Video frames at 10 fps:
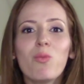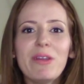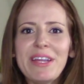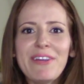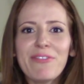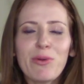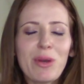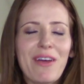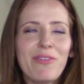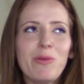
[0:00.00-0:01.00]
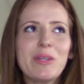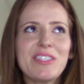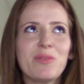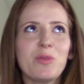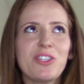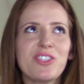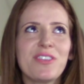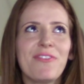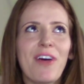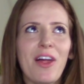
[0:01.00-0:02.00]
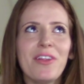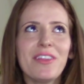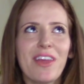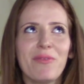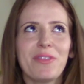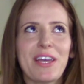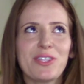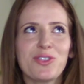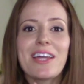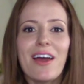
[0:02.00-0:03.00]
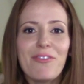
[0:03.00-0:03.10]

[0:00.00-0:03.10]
we, for whatever reason, we just fell in love with that street.